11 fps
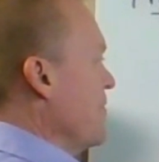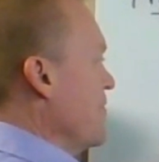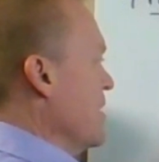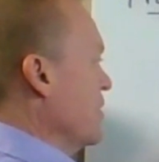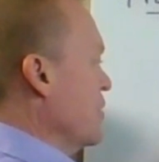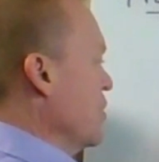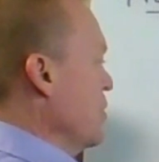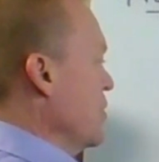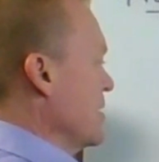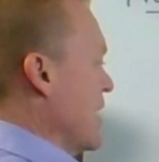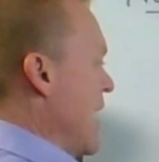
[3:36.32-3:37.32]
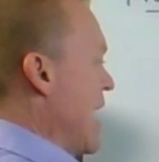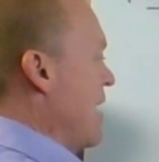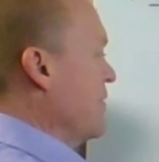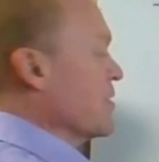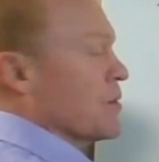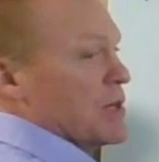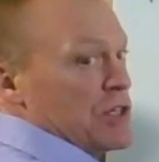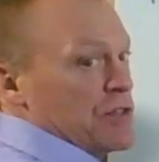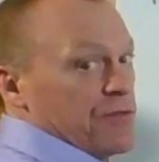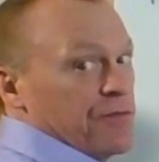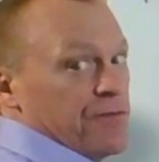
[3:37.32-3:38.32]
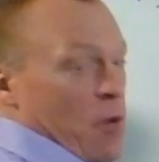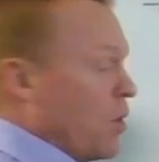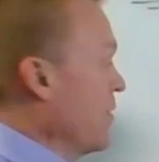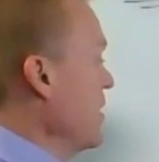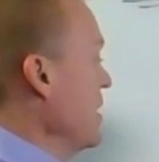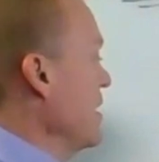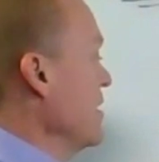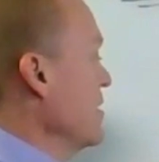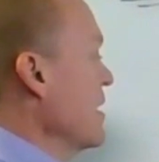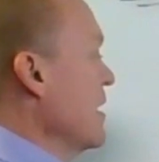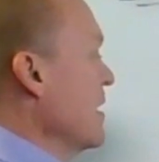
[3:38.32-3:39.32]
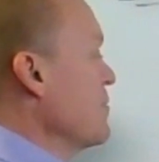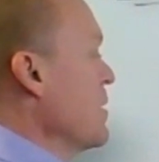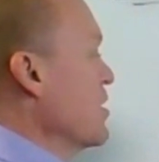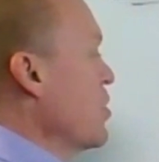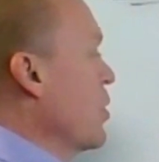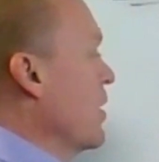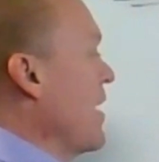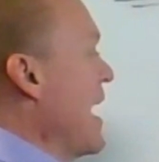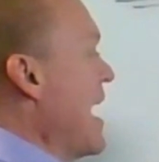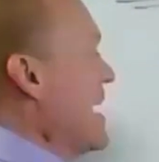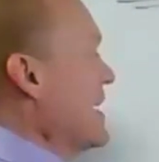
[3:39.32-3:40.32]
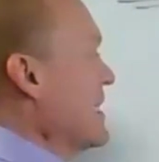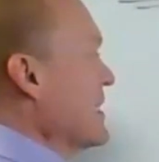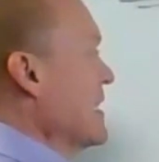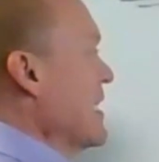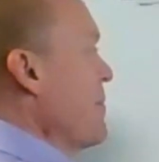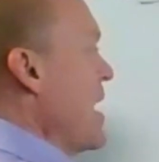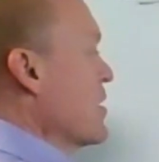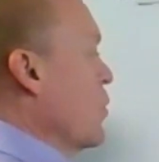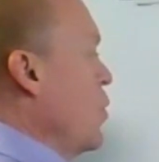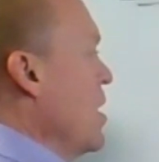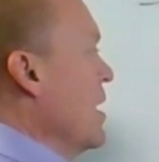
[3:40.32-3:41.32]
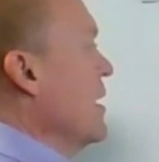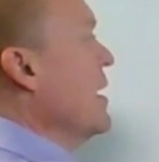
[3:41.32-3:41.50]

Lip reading: this 2 is the half. So each 4 of these gives me a total of 8 to get back to 1.